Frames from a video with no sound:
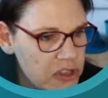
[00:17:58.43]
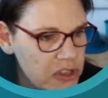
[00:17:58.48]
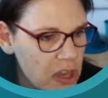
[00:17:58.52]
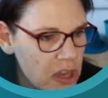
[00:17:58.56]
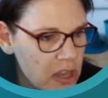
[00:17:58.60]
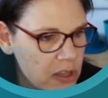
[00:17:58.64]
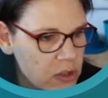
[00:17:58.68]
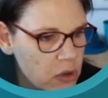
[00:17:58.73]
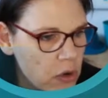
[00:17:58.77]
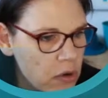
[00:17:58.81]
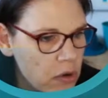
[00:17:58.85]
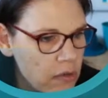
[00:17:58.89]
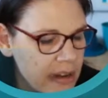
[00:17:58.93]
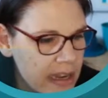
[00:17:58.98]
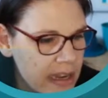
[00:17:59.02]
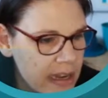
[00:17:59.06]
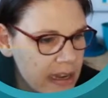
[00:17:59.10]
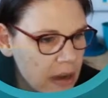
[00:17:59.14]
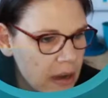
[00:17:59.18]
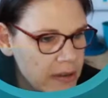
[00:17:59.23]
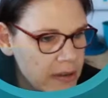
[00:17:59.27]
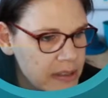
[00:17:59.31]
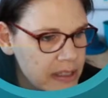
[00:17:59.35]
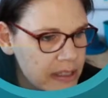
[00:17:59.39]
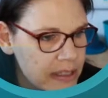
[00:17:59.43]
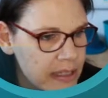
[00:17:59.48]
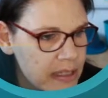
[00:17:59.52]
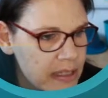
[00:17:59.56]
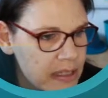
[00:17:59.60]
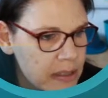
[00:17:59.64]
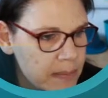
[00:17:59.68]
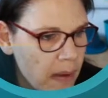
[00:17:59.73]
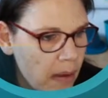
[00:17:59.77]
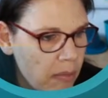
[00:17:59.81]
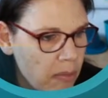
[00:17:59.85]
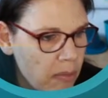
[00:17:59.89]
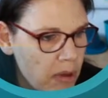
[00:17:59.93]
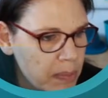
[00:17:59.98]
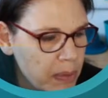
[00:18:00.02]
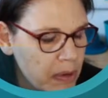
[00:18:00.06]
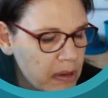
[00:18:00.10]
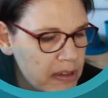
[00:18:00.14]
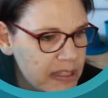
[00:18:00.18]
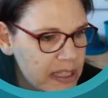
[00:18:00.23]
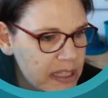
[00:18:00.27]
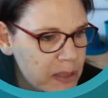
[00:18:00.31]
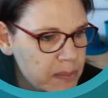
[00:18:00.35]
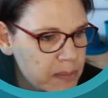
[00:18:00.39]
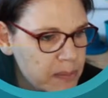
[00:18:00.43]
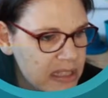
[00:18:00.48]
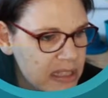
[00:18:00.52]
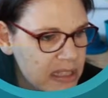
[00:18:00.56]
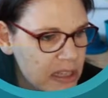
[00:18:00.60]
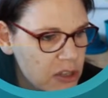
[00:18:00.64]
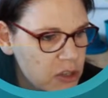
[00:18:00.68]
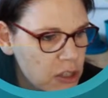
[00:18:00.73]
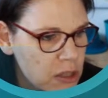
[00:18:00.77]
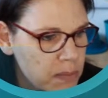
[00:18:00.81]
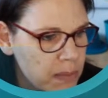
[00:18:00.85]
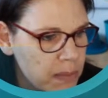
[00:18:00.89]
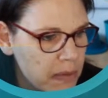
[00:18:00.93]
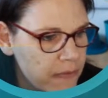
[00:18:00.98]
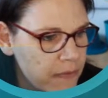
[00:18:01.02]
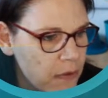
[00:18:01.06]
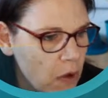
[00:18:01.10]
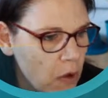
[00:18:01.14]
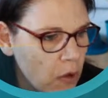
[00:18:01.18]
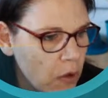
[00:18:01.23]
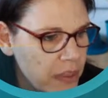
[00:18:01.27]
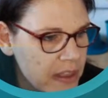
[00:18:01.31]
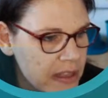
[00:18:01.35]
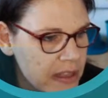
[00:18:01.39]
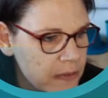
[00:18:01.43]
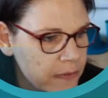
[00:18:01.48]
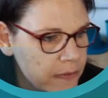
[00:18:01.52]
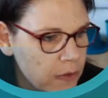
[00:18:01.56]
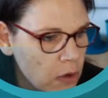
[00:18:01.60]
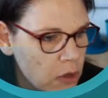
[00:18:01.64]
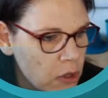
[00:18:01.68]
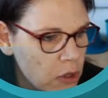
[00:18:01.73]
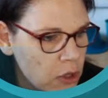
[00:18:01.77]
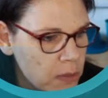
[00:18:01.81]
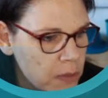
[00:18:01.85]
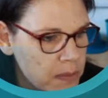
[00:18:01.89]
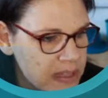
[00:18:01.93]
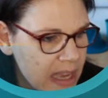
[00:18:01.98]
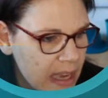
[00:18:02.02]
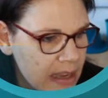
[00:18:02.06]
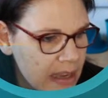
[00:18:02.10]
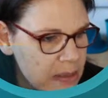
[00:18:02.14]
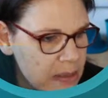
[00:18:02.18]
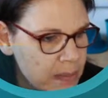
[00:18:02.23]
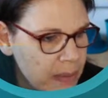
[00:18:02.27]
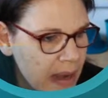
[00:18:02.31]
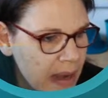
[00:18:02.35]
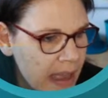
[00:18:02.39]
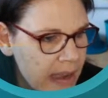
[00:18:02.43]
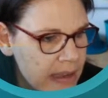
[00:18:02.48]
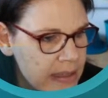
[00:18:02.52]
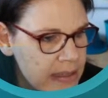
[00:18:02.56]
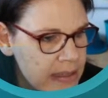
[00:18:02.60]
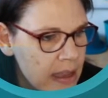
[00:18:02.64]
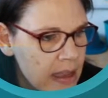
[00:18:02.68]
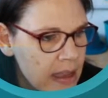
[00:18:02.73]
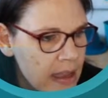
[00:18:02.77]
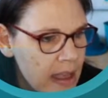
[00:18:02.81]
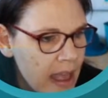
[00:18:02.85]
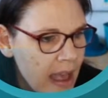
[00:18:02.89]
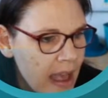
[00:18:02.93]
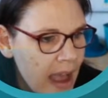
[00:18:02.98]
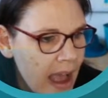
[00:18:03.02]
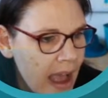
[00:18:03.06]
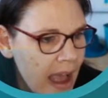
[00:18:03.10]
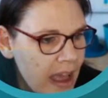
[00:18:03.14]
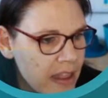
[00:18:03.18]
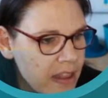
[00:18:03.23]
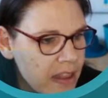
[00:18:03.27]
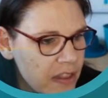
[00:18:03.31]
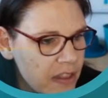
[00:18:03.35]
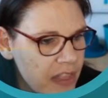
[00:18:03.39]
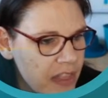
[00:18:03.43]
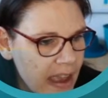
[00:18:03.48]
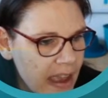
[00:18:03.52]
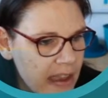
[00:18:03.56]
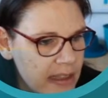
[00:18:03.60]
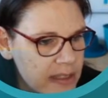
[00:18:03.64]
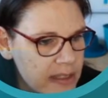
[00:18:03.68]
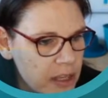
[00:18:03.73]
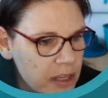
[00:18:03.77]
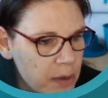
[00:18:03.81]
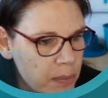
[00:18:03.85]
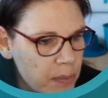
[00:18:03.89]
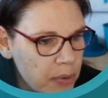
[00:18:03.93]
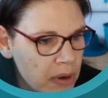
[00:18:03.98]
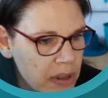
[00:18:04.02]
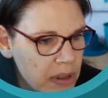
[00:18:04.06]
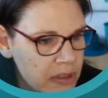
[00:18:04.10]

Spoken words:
is already loaded into memory because it's positioned before this for loop takes place, and that is going to print the